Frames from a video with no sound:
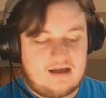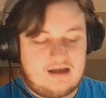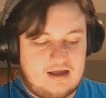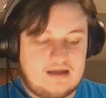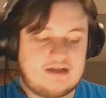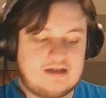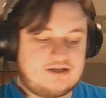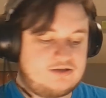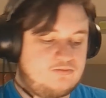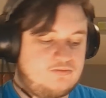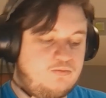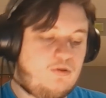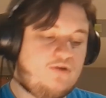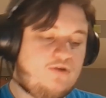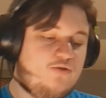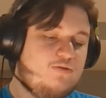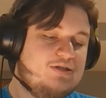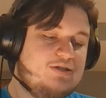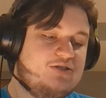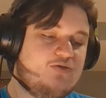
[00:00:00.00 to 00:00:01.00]
It's one of
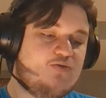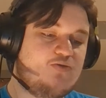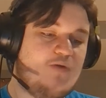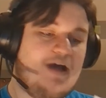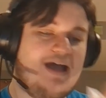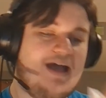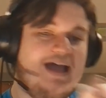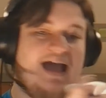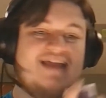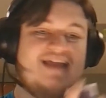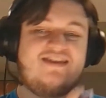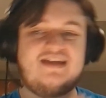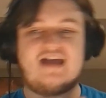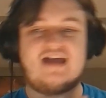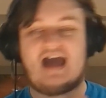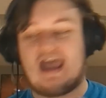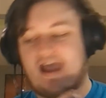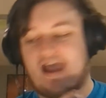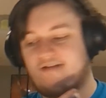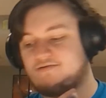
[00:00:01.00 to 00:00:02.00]
the reasons why I think
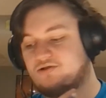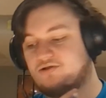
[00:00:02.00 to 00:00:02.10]
I have